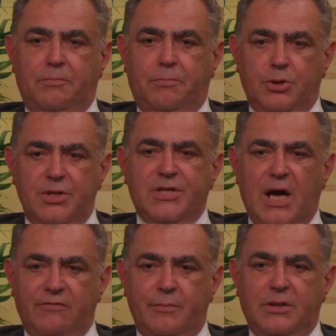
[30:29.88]
Putin's
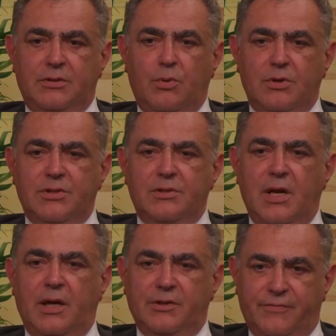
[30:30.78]
government was
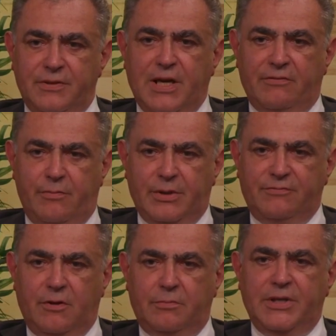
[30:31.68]
a different government
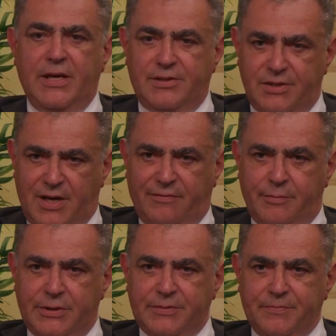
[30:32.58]
from Yeltsin's
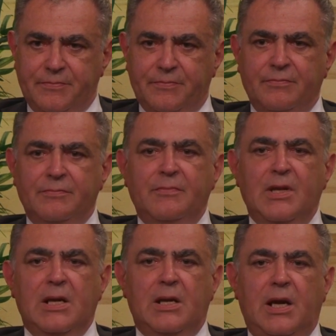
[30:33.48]
government.
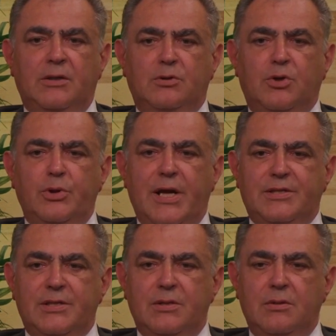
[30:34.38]
And although
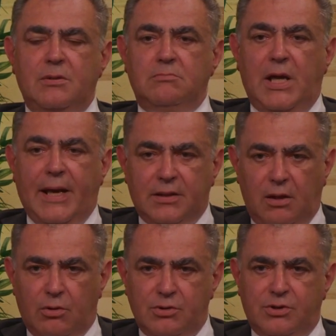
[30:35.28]
Yeltsin had
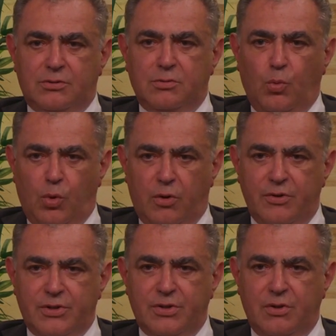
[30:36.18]
launched
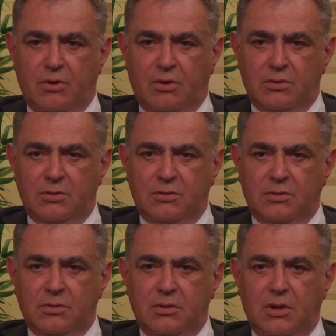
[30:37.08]
wars on
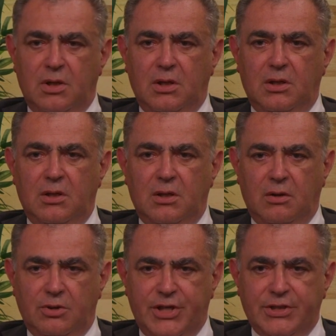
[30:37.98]

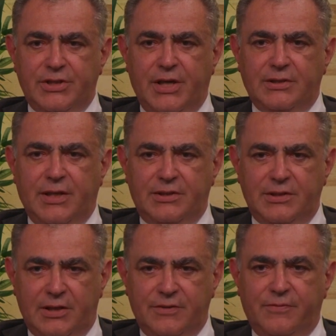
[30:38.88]
Chechnya in
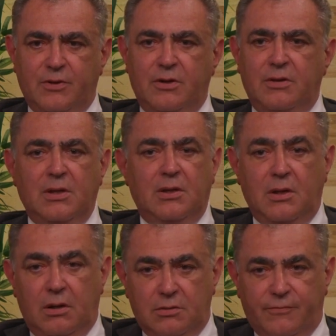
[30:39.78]
1994,
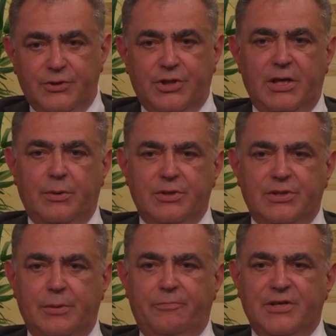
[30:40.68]
and officially he was
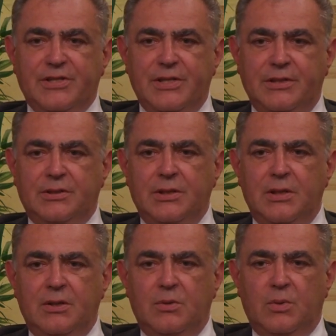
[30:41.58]
still president
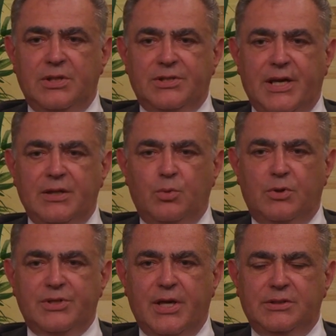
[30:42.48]
when the second war
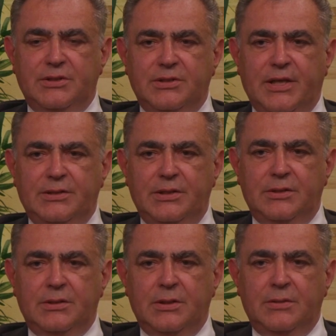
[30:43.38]
started in
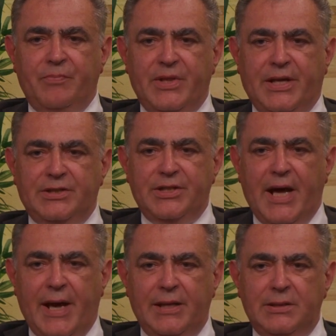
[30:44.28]

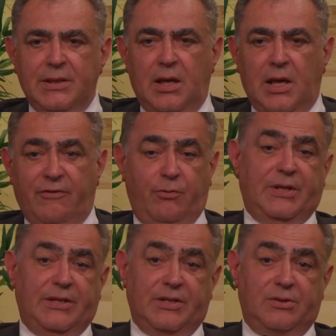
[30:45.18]
1999, everyone
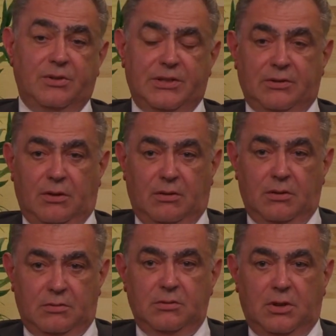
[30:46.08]
understood that
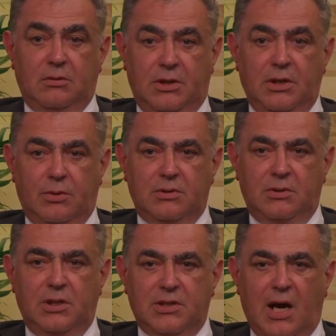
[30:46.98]

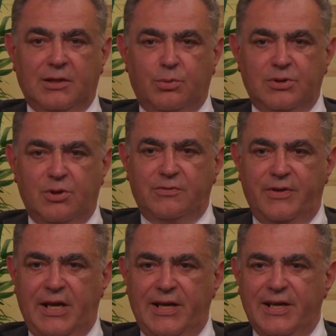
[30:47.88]
his heart was not
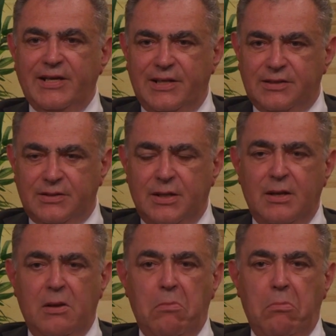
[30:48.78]
really in it.
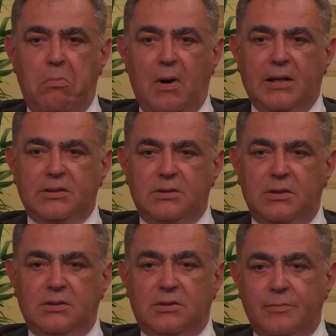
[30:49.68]
But
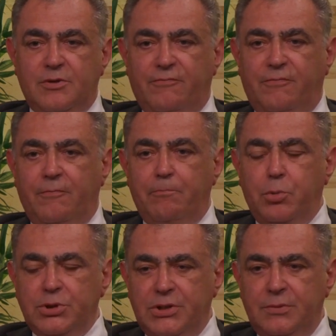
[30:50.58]
in terms of
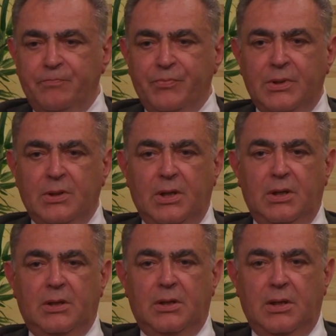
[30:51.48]
Putin,
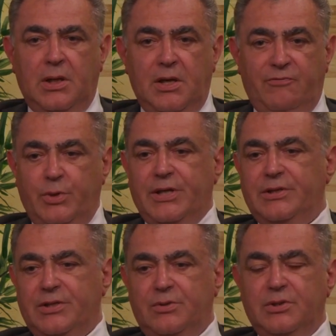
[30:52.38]
everyone
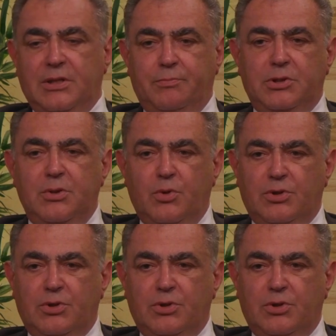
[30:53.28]
understood that Putin was